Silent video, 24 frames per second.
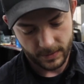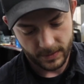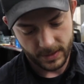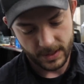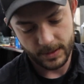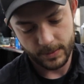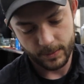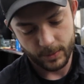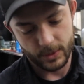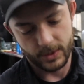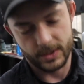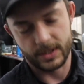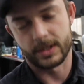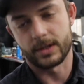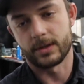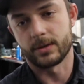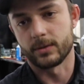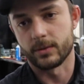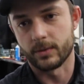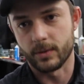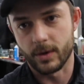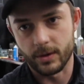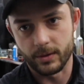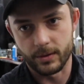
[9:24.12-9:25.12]
this
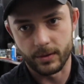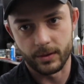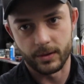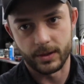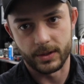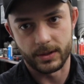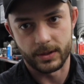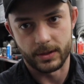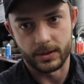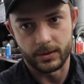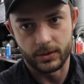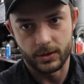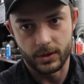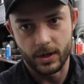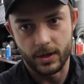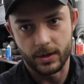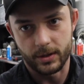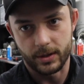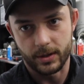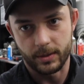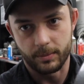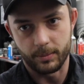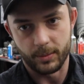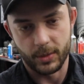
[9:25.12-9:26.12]
particular rotor isn't
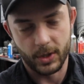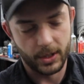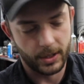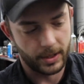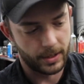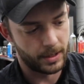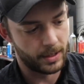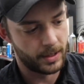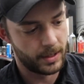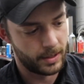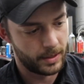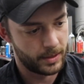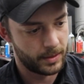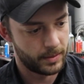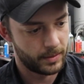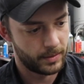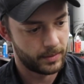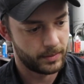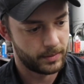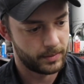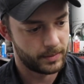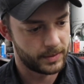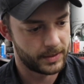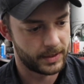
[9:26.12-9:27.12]
junk, but
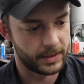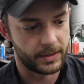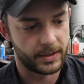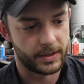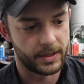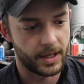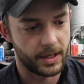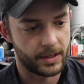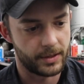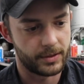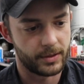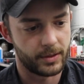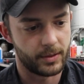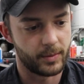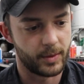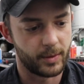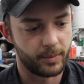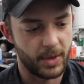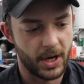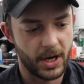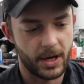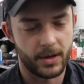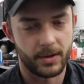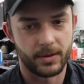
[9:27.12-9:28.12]
since you got to do them
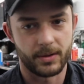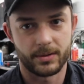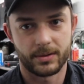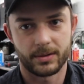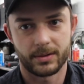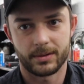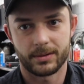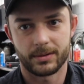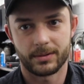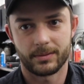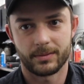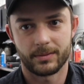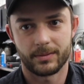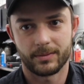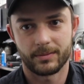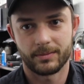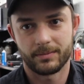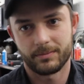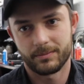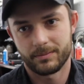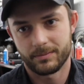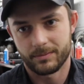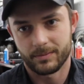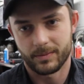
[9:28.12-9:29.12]
in pairs,
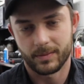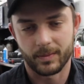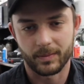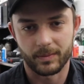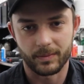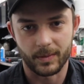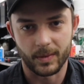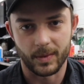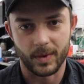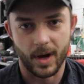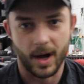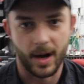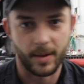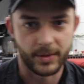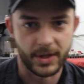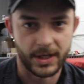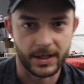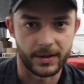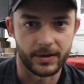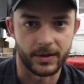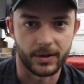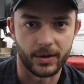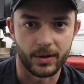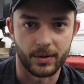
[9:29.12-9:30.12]
I'm
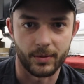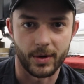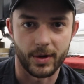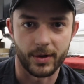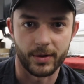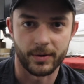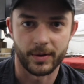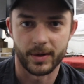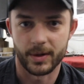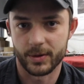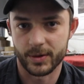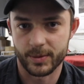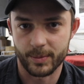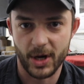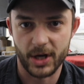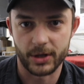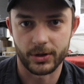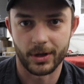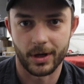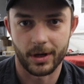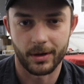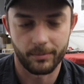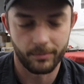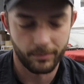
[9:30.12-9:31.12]
taking the good one. It was my
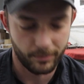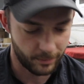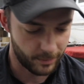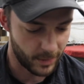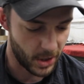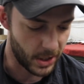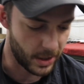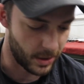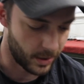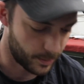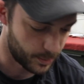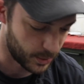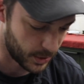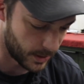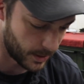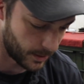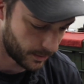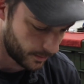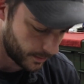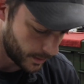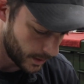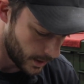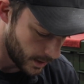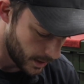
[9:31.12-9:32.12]
job, my
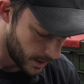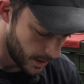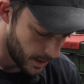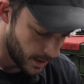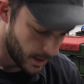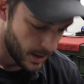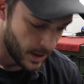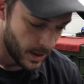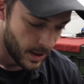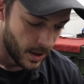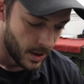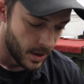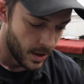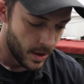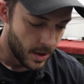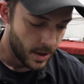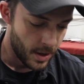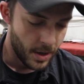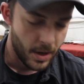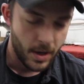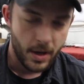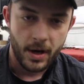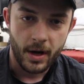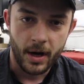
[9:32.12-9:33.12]
upsell.
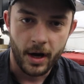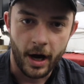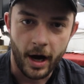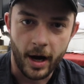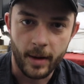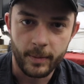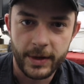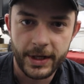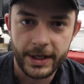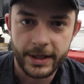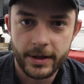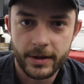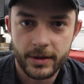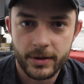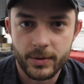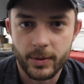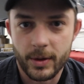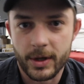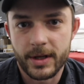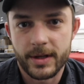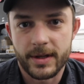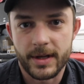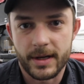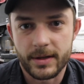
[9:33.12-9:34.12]
I'm thinking a
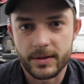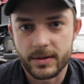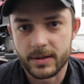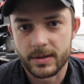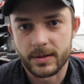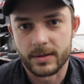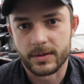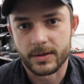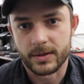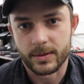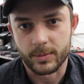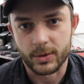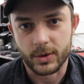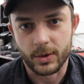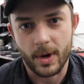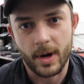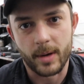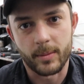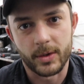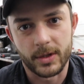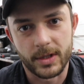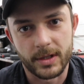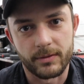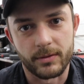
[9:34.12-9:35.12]
20,000
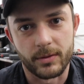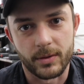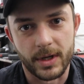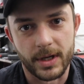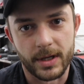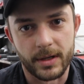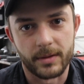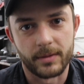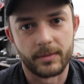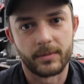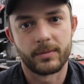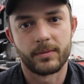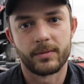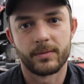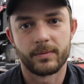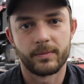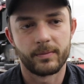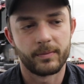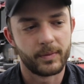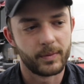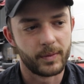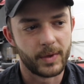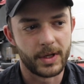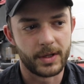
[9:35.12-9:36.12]
subscriber giveaway.
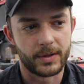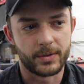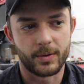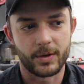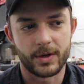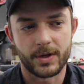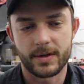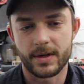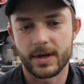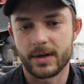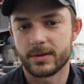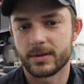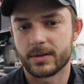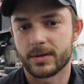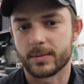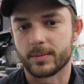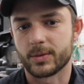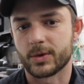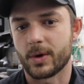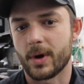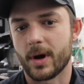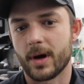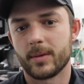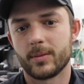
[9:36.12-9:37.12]
Hit 20,000
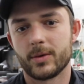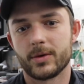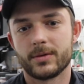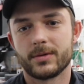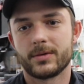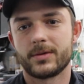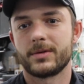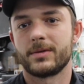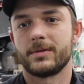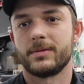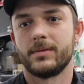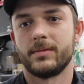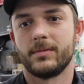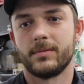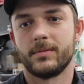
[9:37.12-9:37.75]
subscribers,